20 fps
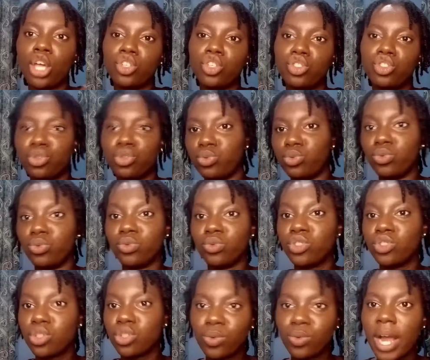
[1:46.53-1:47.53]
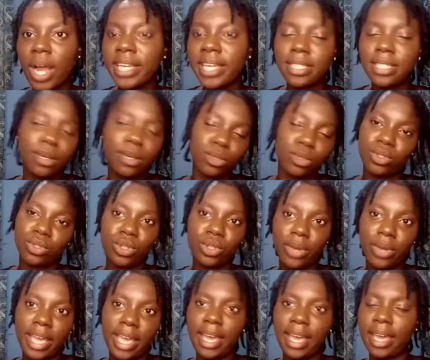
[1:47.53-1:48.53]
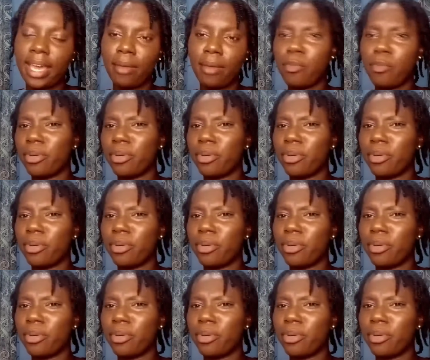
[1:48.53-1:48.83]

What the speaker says: you try it out on your hair,